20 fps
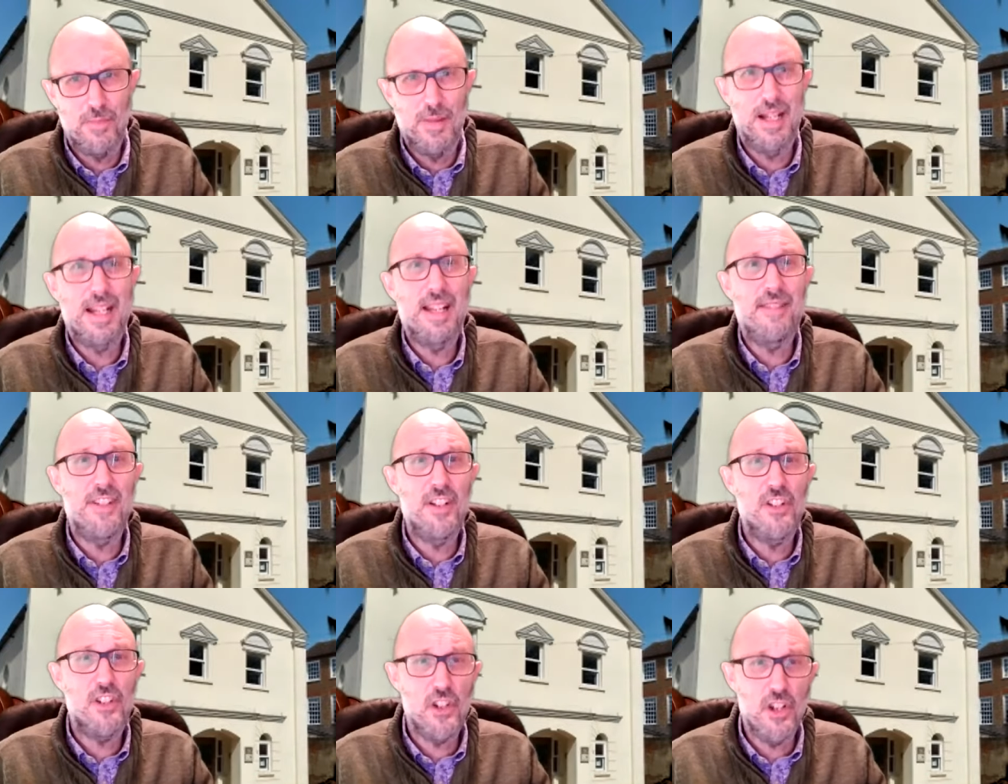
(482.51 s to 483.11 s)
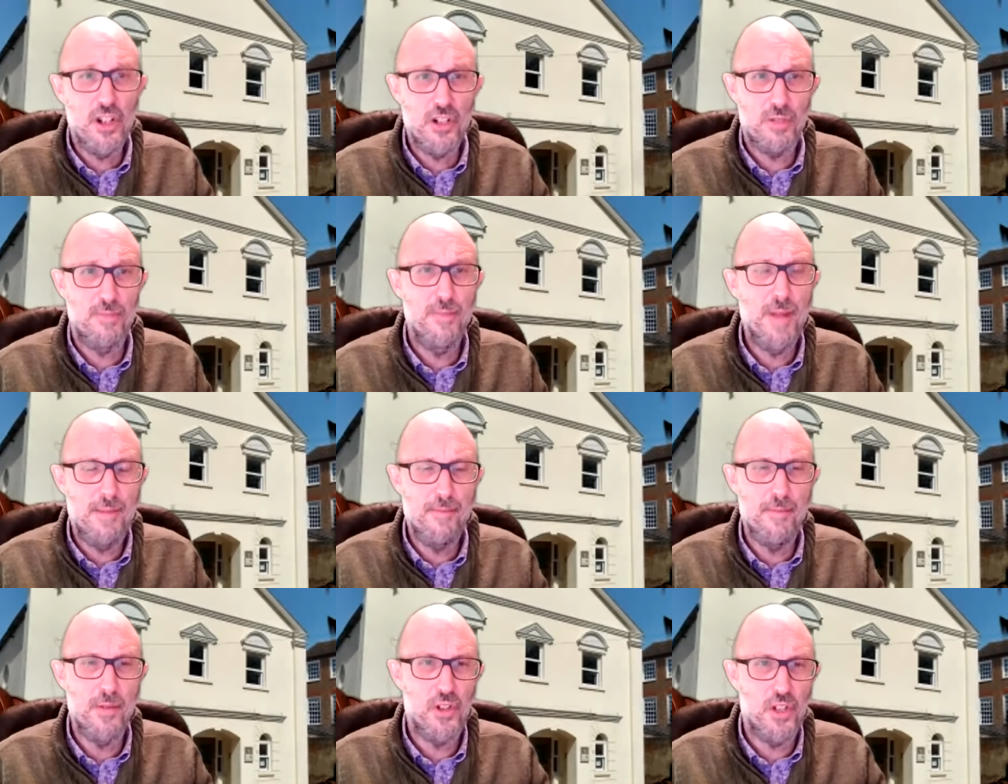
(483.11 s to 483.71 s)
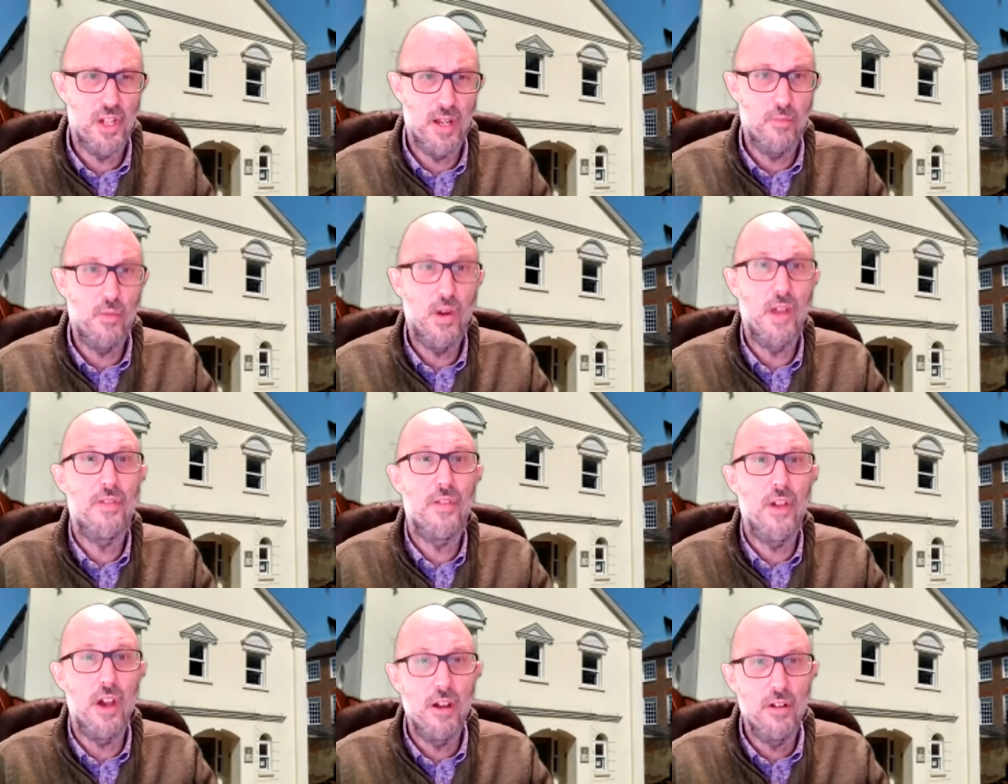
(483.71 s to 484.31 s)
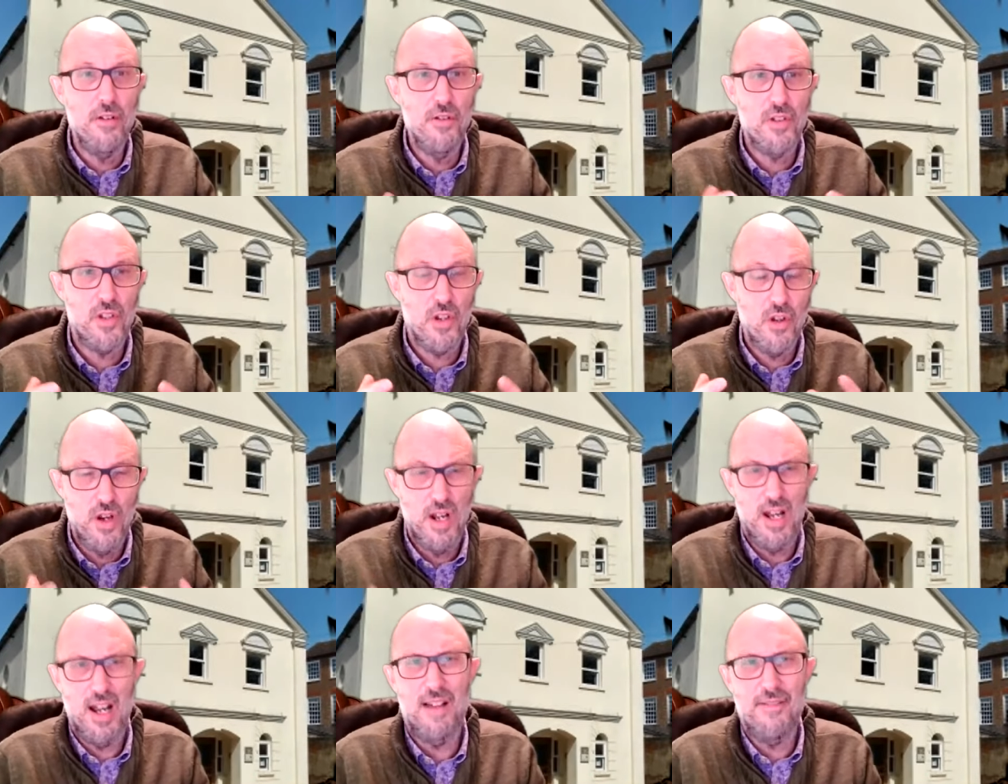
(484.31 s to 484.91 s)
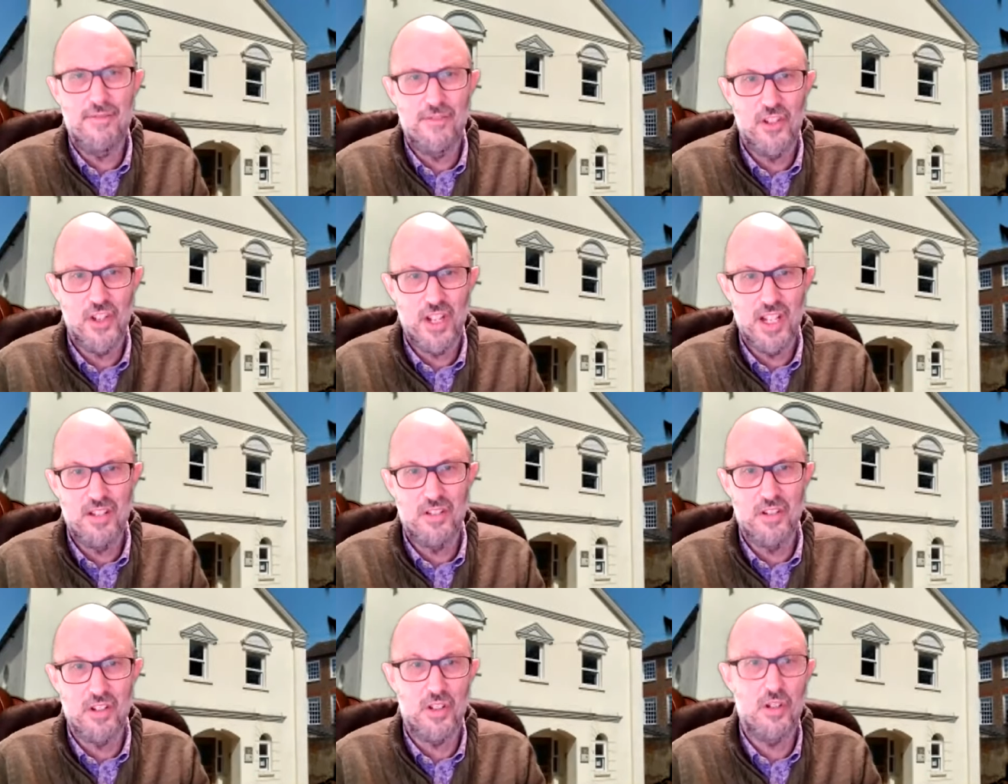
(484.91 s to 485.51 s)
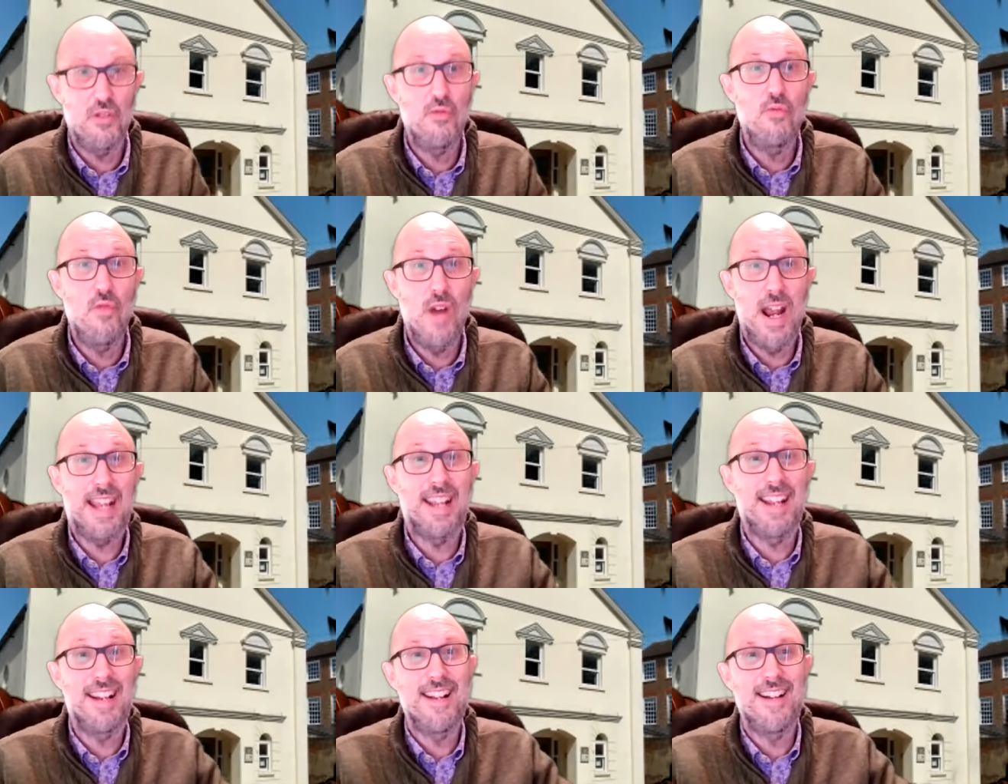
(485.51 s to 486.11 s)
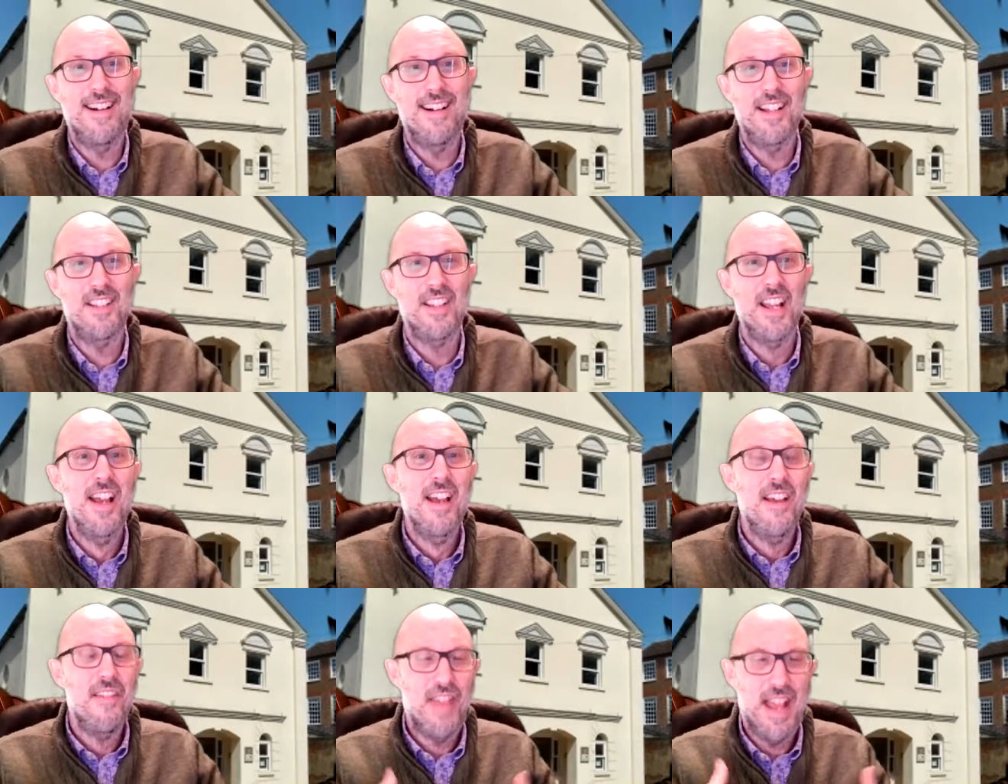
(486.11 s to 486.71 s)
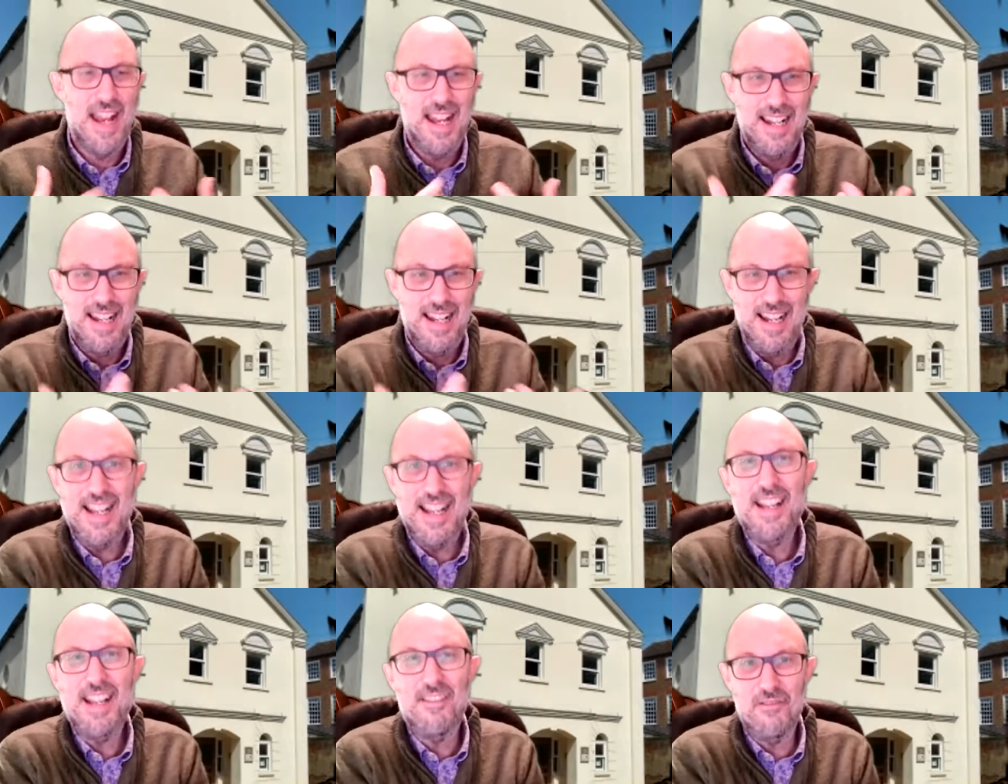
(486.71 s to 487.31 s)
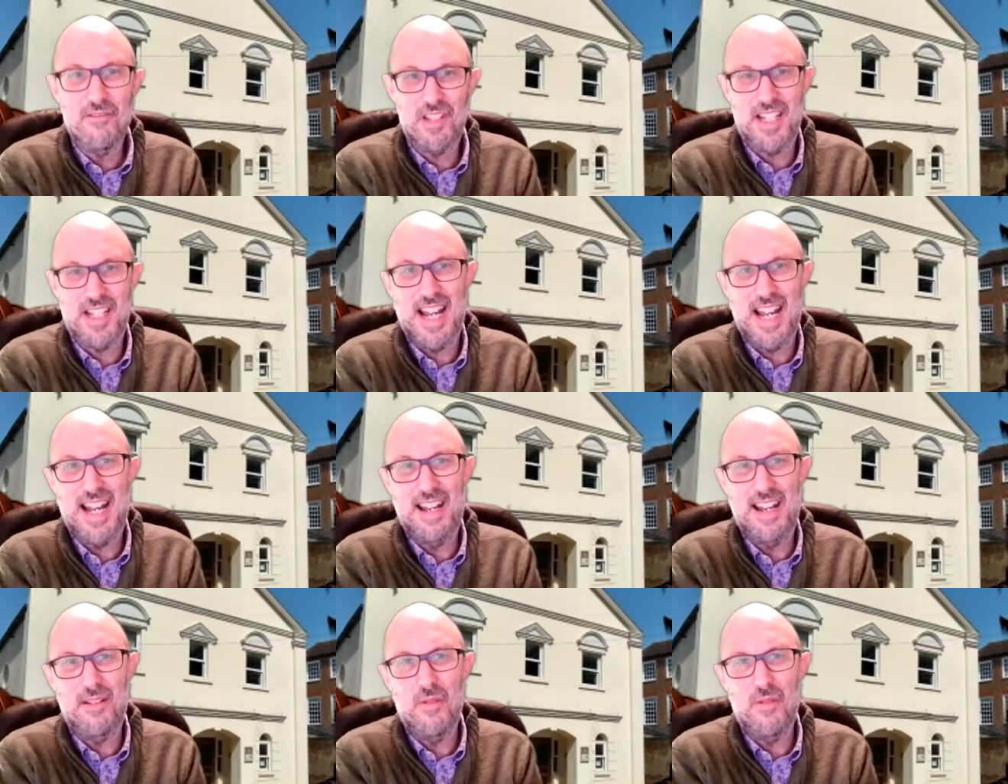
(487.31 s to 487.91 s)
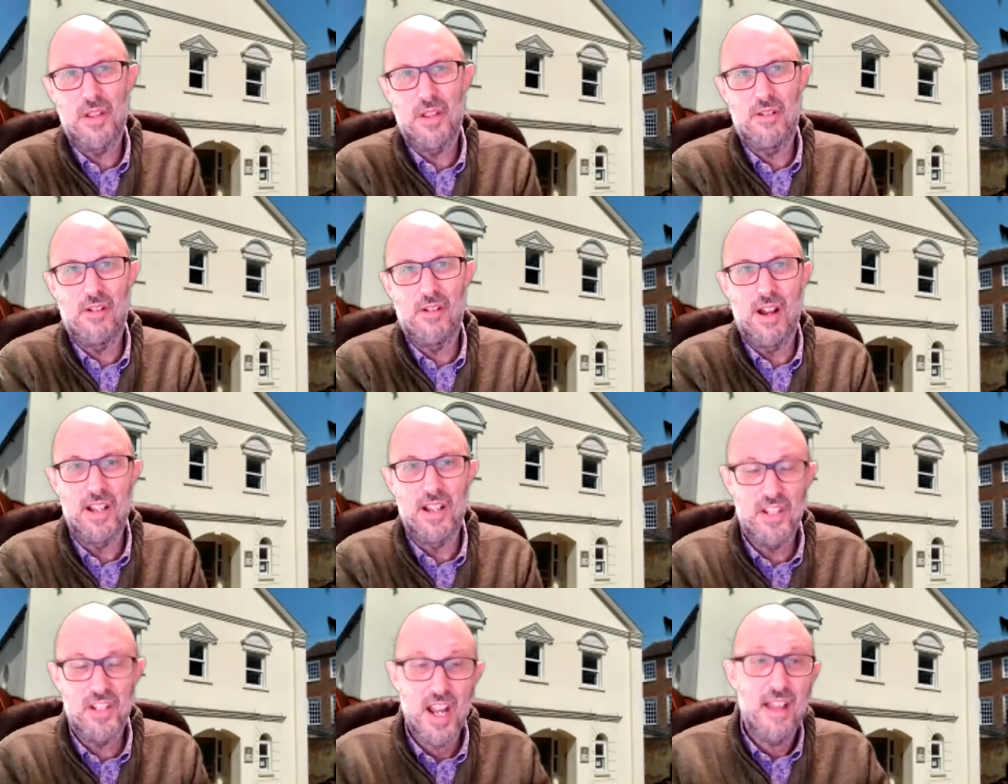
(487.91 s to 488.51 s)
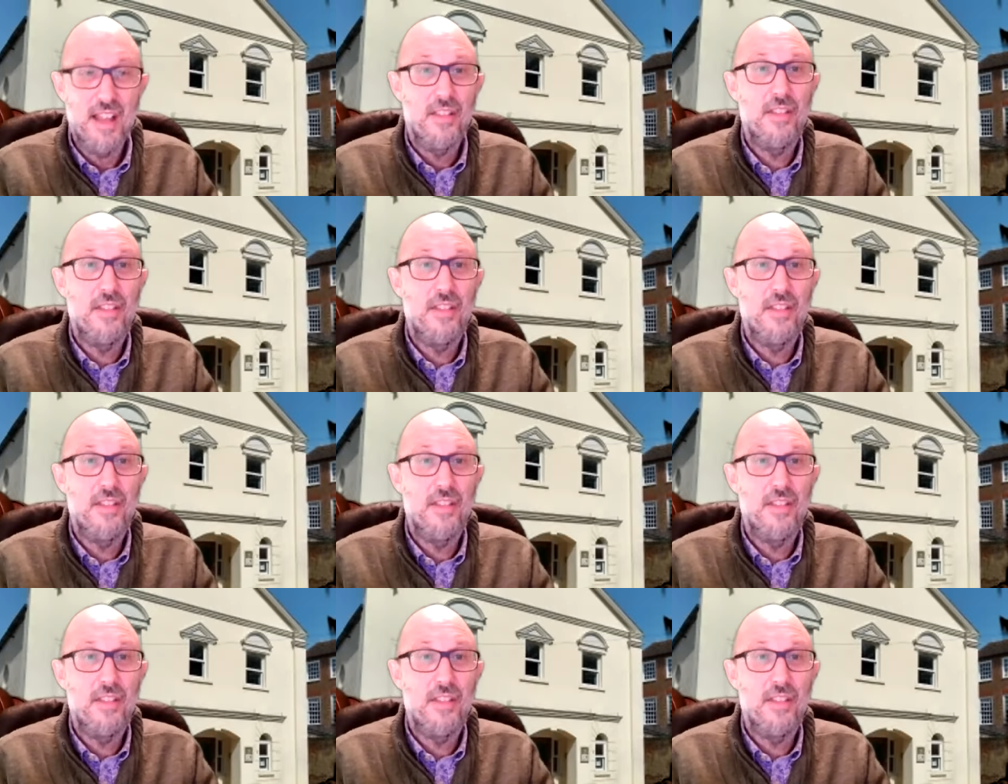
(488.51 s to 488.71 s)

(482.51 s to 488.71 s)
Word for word: believe in church membership, where those who love Jesus, who recognize their legal standing with Christ,